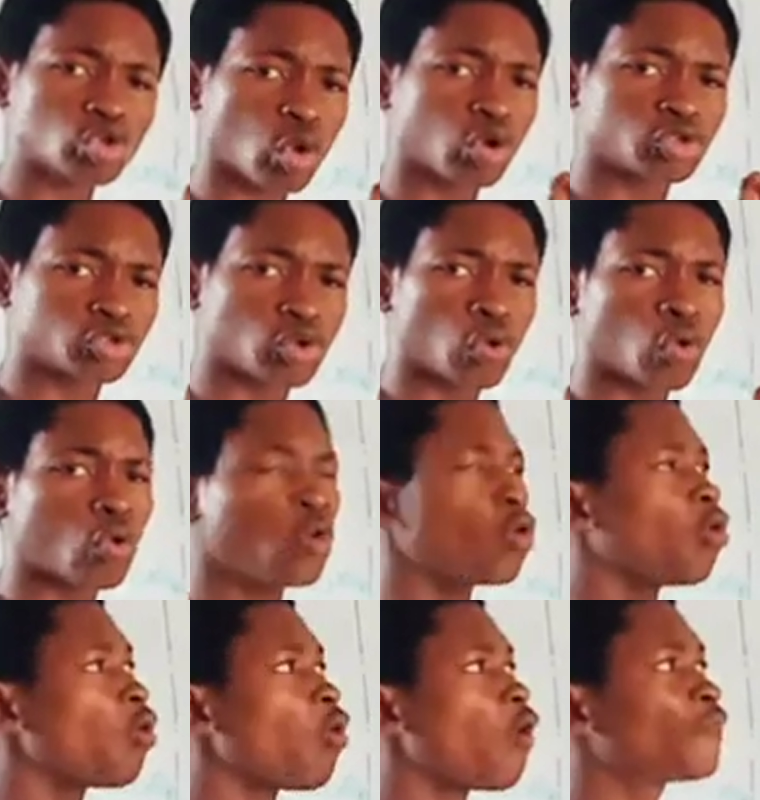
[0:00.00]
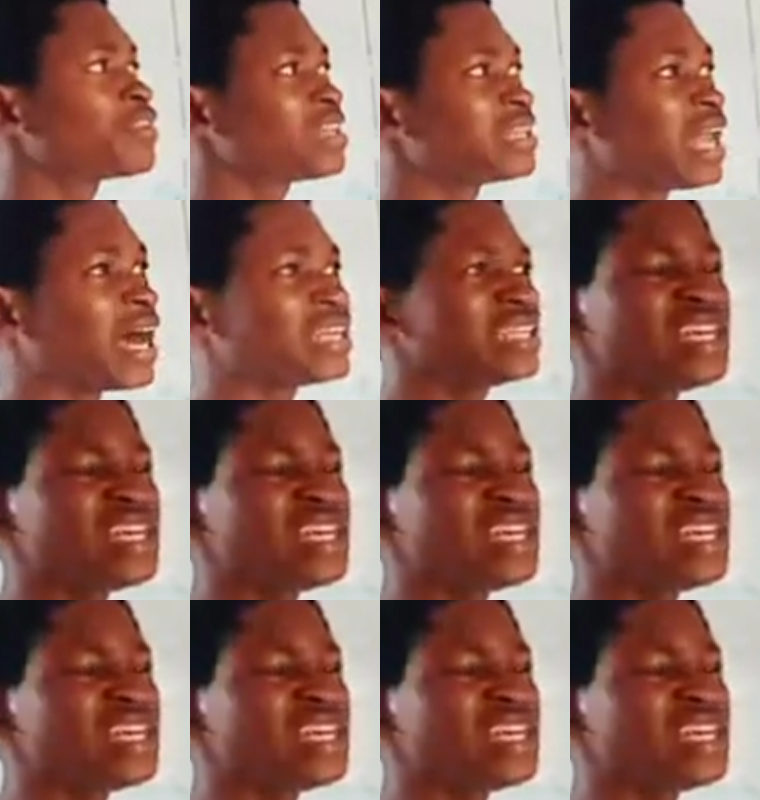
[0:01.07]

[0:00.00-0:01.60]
control of the land